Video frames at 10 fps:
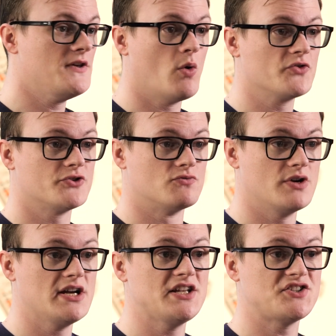if you want to
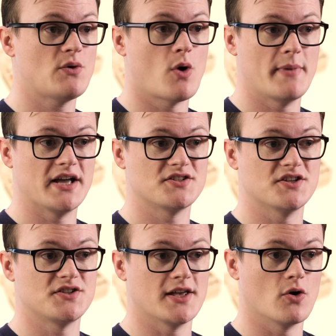really see what makes
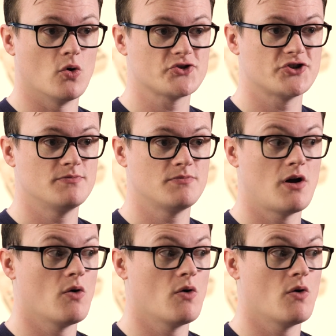this thing awesome,